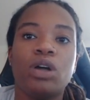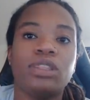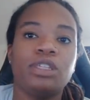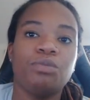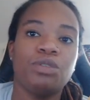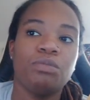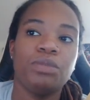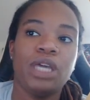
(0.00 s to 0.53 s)

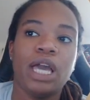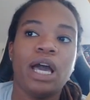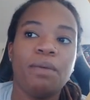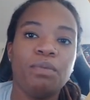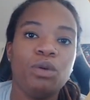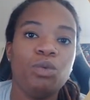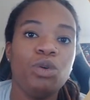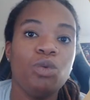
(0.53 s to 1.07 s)
them to be
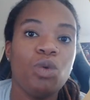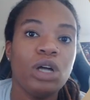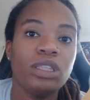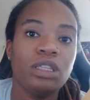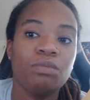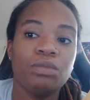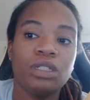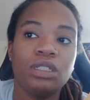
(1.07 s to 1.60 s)
happy. We want
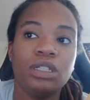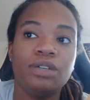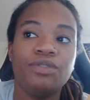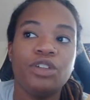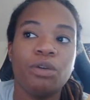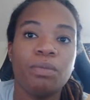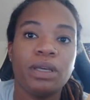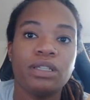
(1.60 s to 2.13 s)
them to live
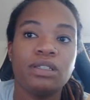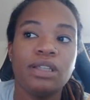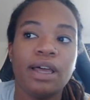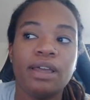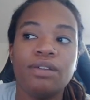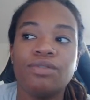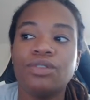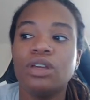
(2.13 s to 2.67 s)
their best
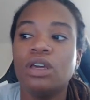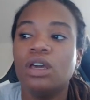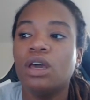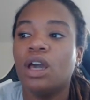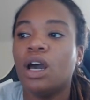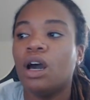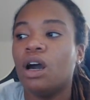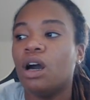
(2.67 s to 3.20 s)
life.
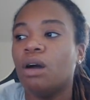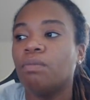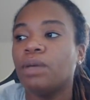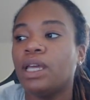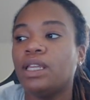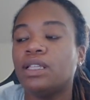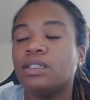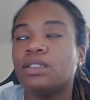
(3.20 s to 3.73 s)

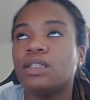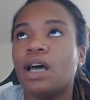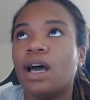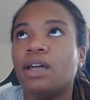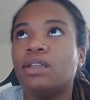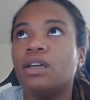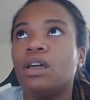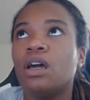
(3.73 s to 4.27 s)
And it's
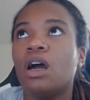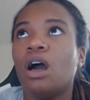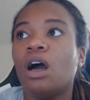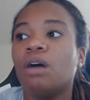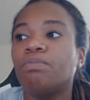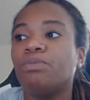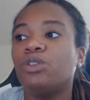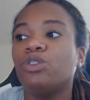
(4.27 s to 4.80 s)
not
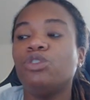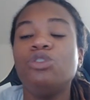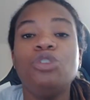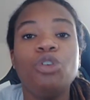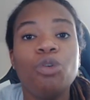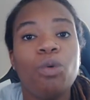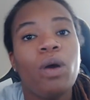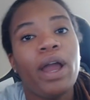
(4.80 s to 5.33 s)
up to
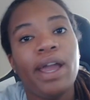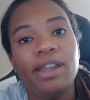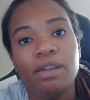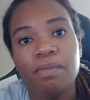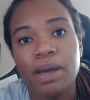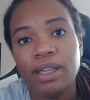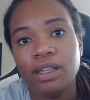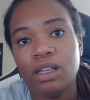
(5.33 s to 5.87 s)
you or
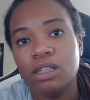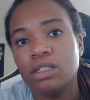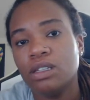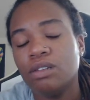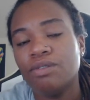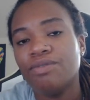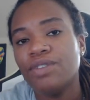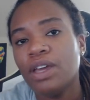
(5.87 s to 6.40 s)
anybody else
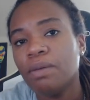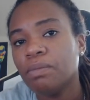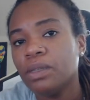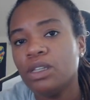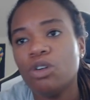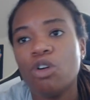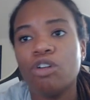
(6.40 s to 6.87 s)
in a family or a